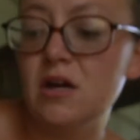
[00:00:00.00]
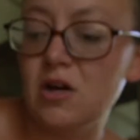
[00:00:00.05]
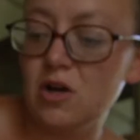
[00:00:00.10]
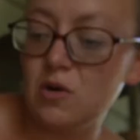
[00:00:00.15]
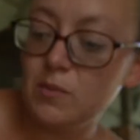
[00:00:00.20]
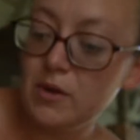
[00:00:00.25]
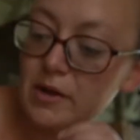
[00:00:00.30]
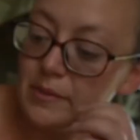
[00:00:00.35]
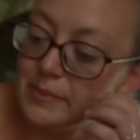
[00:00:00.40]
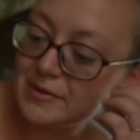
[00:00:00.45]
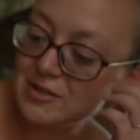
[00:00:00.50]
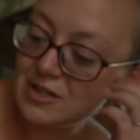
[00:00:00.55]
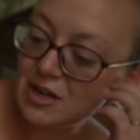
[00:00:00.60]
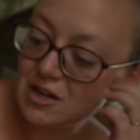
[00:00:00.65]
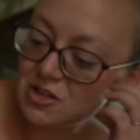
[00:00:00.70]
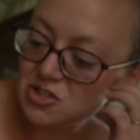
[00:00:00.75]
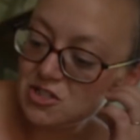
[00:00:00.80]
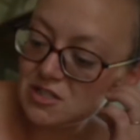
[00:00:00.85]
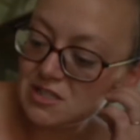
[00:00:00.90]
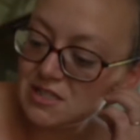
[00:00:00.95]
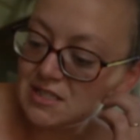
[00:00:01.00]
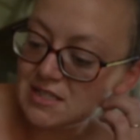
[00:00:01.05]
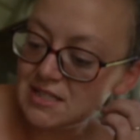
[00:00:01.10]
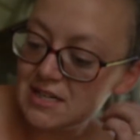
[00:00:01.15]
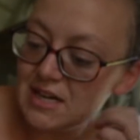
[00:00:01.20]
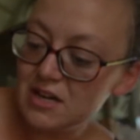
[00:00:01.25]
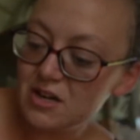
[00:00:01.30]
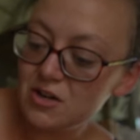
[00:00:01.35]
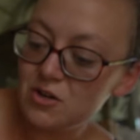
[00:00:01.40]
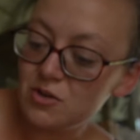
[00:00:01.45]
her milk production is
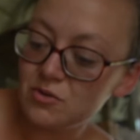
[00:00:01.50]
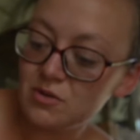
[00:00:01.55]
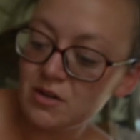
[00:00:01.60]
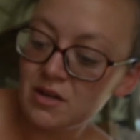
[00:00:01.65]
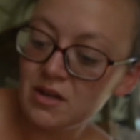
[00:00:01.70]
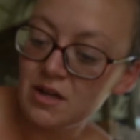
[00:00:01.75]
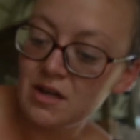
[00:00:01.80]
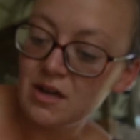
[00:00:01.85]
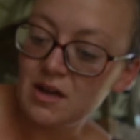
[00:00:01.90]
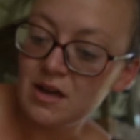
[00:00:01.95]
down,